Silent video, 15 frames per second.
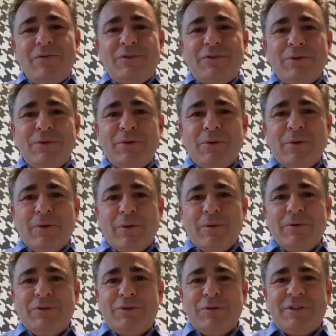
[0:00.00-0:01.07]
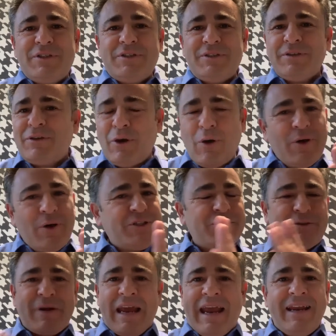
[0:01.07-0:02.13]
to go
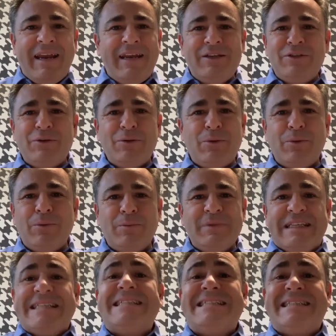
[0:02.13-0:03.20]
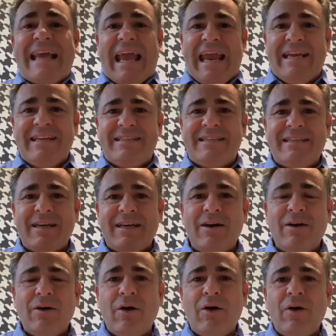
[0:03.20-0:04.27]
straight into the state
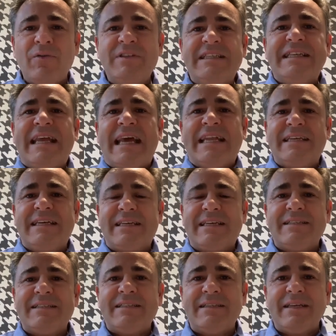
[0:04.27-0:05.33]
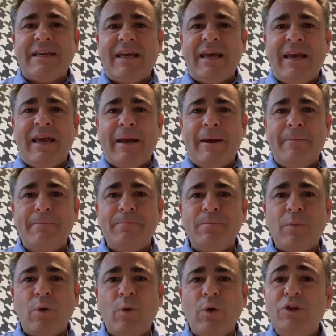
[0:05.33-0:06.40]
of genetics.
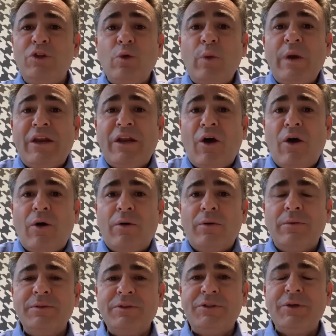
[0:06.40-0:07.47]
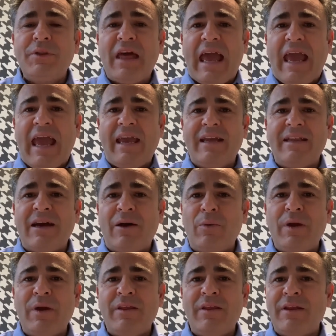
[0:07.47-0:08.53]
What do we know today that
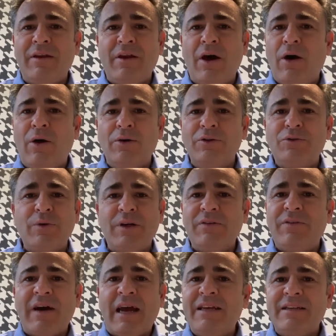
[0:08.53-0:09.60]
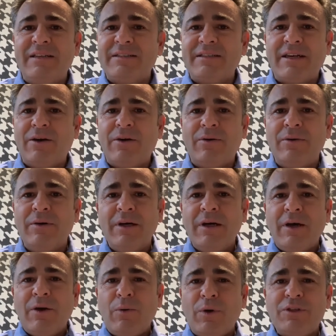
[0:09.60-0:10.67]
we didn't know 25 years ago?
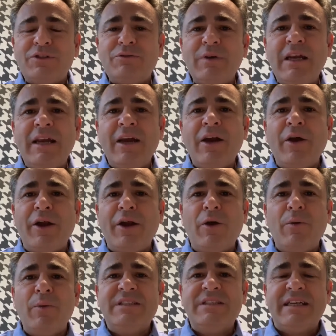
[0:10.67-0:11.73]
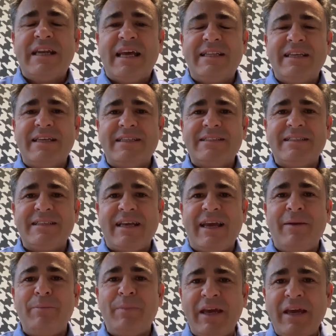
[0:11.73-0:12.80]
What's really going on with genetics,
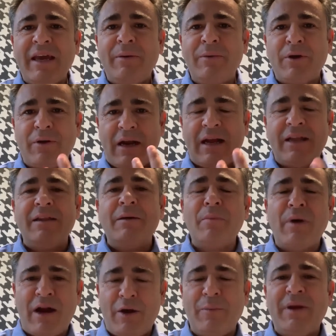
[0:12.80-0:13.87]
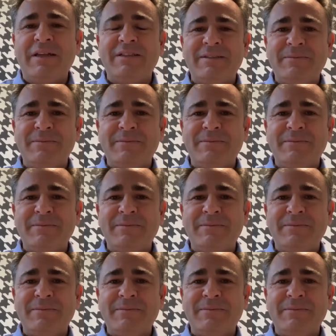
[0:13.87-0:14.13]
behavior, and environment?